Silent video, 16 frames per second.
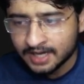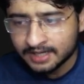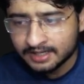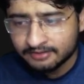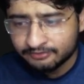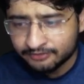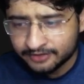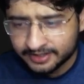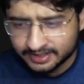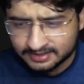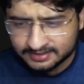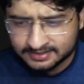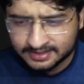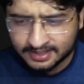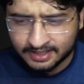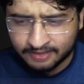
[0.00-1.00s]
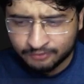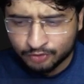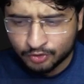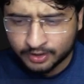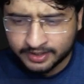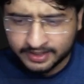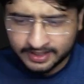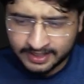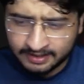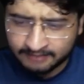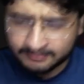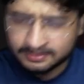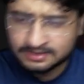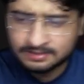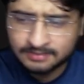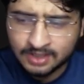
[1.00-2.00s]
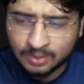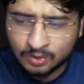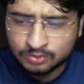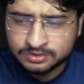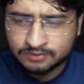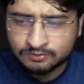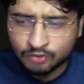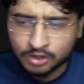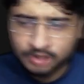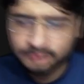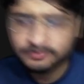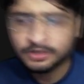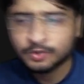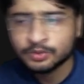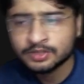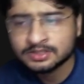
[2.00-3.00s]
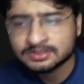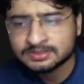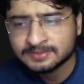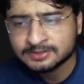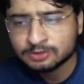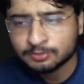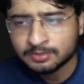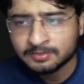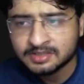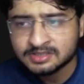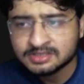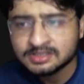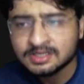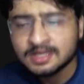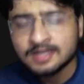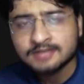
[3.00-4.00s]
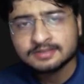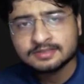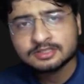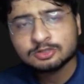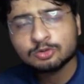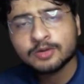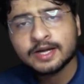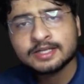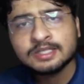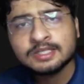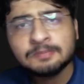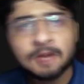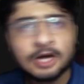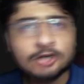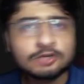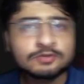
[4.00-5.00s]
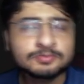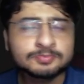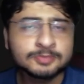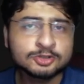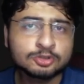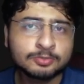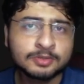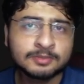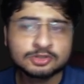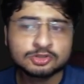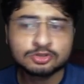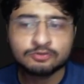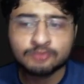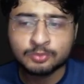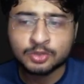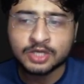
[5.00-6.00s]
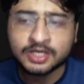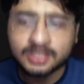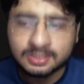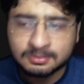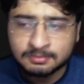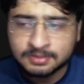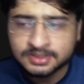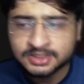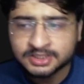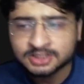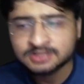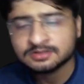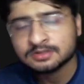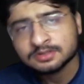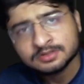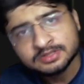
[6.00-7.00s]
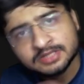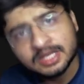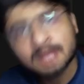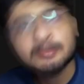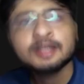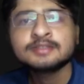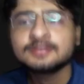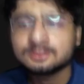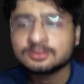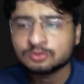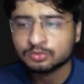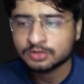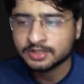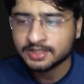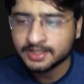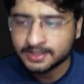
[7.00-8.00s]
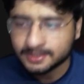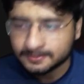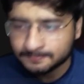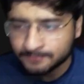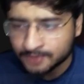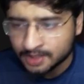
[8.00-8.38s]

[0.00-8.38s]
And if you are having some doubts in what we are doing in space optimization, just look at the part of space optimization of Fibonacci numbers. It is same as this only, right?